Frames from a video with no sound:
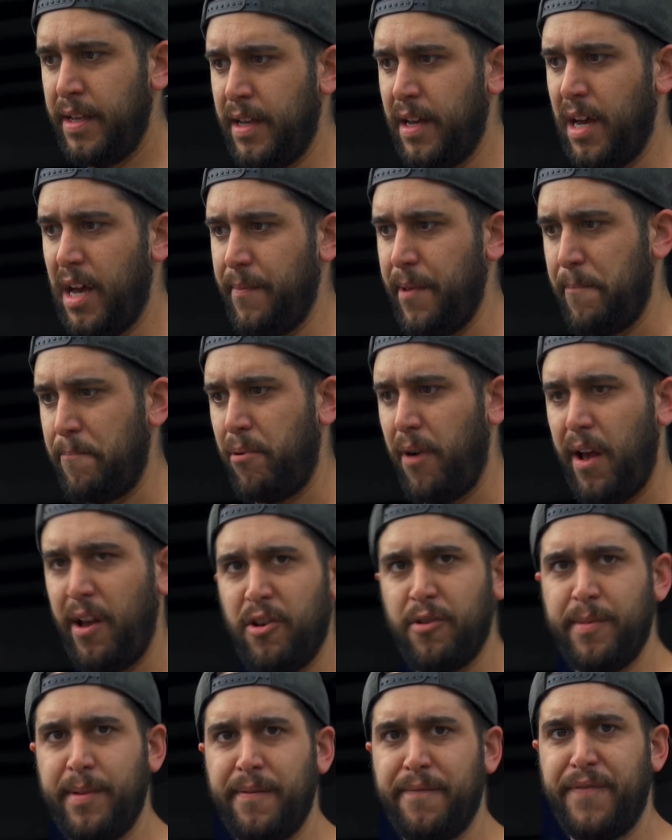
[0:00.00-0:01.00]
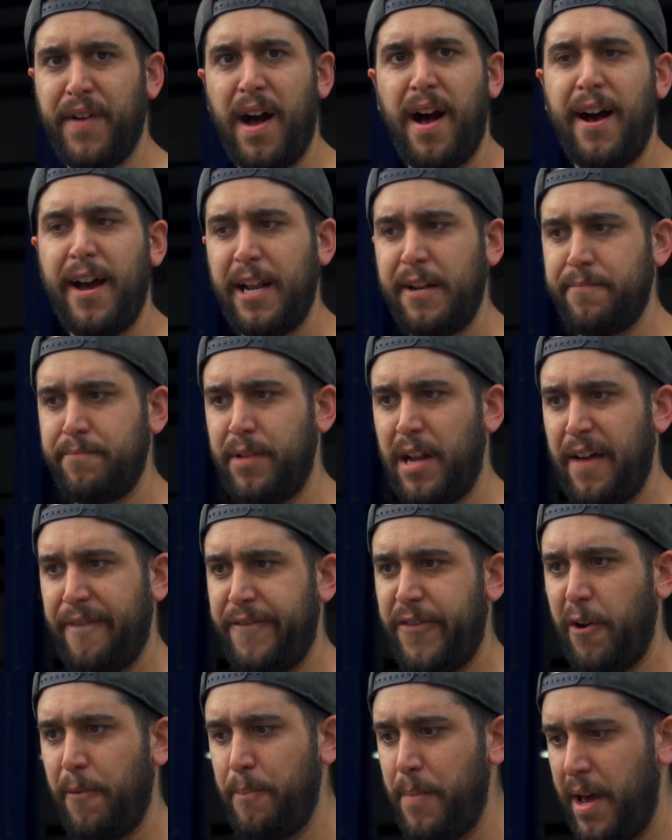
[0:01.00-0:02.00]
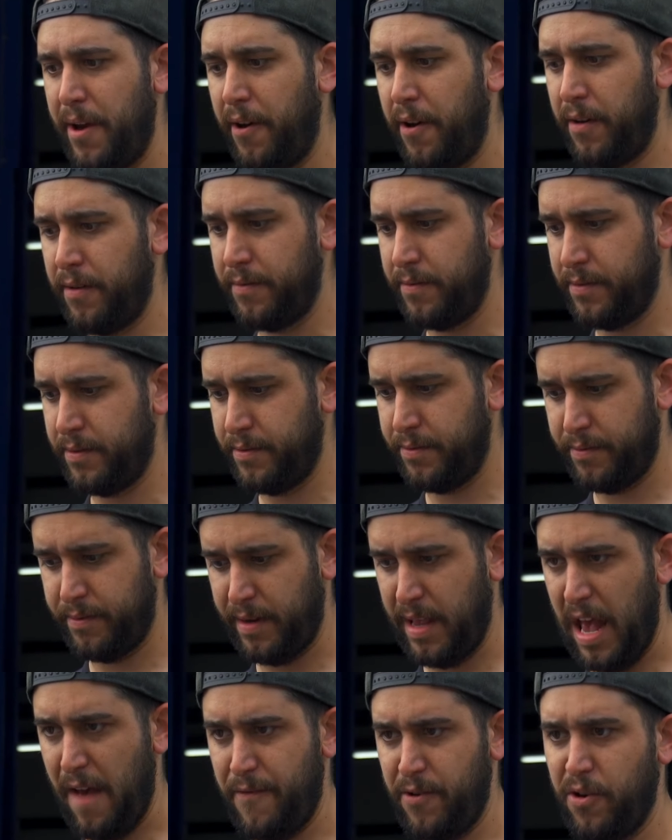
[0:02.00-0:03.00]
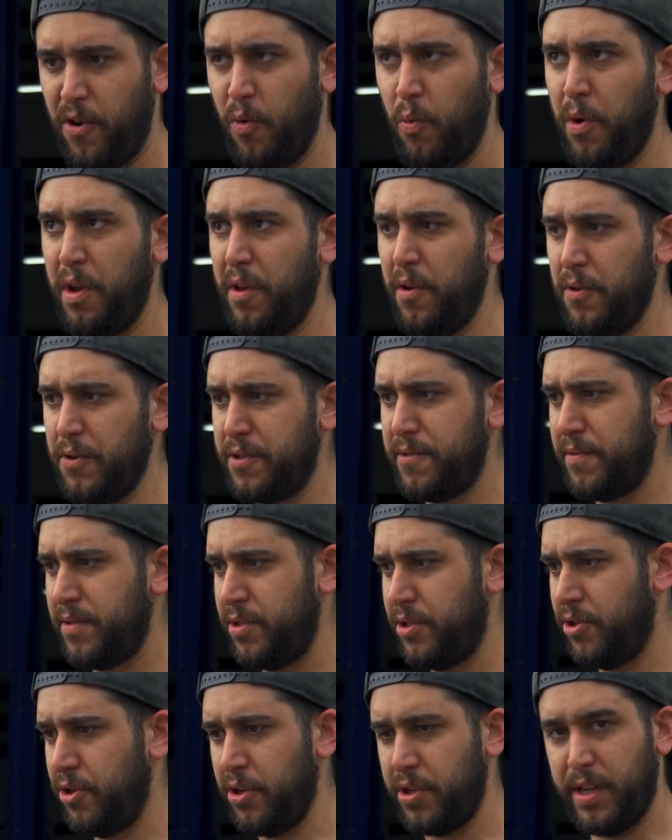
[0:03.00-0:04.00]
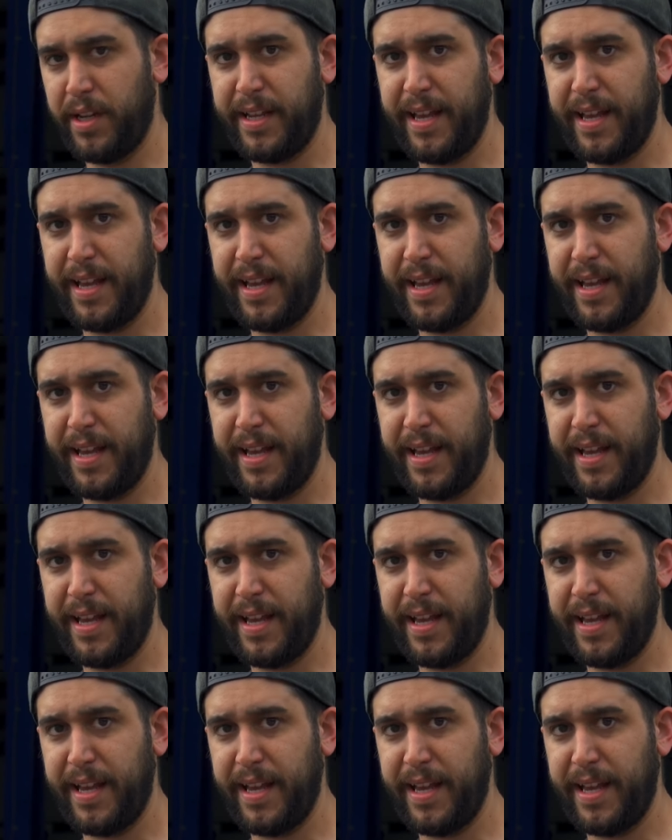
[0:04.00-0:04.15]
It probably would have been fine, but I felt better having it on wheels just in